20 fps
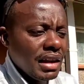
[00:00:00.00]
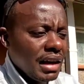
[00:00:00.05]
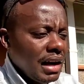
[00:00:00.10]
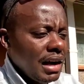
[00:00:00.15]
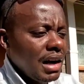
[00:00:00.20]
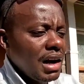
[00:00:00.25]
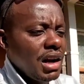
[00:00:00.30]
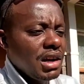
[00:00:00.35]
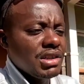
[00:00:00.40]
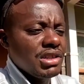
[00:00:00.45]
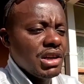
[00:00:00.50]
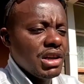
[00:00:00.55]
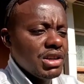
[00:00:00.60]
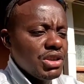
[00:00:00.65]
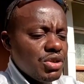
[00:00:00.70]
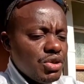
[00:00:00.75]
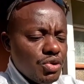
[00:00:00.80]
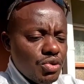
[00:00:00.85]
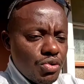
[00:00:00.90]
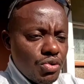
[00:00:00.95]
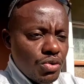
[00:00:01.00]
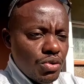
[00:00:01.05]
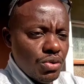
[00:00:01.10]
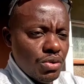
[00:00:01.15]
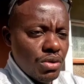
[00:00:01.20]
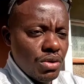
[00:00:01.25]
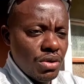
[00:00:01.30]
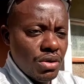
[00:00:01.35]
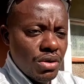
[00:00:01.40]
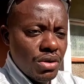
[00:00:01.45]
the characters to
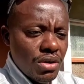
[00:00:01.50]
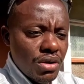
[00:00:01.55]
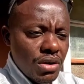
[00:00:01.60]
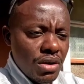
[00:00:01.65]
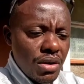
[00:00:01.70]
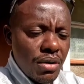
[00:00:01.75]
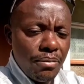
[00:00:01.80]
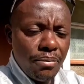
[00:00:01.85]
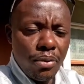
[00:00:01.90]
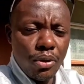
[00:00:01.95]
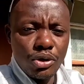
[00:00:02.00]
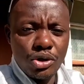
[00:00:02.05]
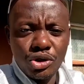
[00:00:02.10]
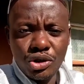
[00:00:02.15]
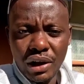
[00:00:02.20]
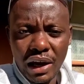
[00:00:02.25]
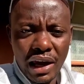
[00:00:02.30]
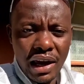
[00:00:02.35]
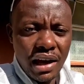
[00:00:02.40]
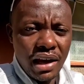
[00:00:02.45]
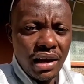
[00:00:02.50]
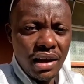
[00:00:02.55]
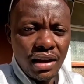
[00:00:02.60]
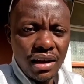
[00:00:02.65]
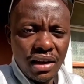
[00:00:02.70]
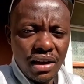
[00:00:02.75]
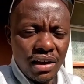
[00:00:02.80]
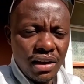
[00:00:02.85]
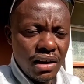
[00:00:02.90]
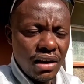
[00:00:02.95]
portray
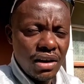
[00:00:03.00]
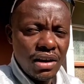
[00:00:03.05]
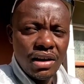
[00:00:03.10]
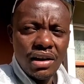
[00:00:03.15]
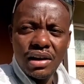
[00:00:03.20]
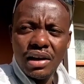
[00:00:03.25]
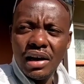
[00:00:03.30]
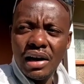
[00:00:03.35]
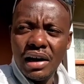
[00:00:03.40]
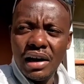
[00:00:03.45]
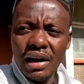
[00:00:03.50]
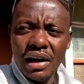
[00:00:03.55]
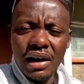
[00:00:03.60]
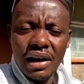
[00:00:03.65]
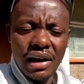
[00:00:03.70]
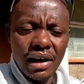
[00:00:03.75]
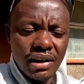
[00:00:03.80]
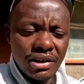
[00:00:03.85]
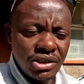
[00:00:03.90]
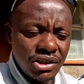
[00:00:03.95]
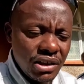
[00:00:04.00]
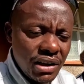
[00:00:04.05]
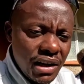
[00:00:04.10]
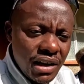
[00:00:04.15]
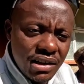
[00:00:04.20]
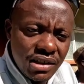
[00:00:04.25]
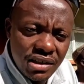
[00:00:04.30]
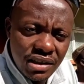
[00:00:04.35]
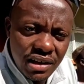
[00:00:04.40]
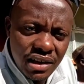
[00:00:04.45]

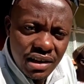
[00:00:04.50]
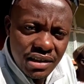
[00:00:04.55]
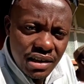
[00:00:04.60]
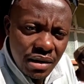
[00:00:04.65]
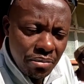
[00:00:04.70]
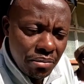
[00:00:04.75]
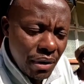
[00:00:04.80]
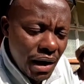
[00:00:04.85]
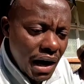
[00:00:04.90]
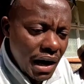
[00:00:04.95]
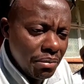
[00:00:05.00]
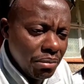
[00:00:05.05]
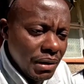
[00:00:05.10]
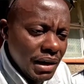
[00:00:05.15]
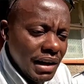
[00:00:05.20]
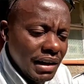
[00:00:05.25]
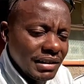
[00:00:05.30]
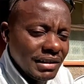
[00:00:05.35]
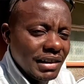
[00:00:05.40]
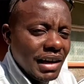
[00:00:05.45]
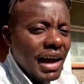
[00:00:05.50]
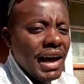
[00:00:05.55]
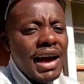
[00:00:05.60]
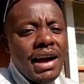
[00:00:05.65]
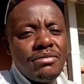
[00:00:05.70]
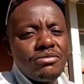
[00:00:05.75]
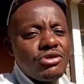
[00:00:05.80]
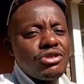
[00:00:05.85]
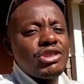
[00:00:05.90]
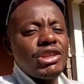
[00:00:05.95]
TNT as a bad place. I
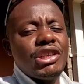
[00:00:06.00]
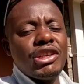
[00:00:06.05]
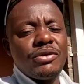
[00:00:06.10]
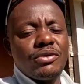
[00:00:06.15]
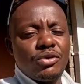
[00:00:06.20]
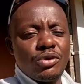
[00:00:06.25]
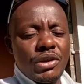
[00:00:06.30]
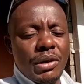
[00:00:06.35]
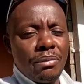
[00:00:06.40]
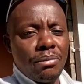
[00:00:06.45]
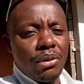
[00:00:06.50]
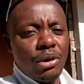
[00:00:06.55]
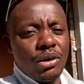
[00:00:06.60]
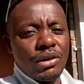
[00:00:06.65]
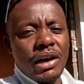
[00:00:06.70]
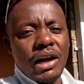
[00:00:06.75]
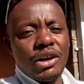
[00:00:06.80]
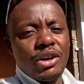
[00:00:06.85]
am Trinidad to the bone,